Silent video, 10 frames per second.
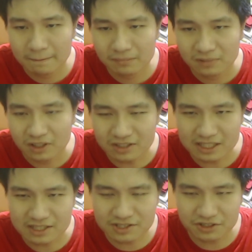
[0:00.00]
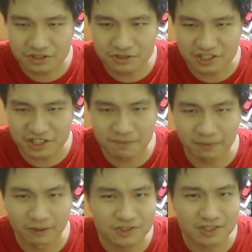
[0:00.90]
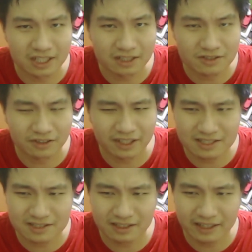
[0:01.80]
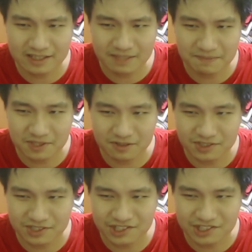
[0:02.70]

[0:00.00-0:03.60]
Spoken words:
Oh yeah, there is a huge explosion there. So like, it's the last episode. It's just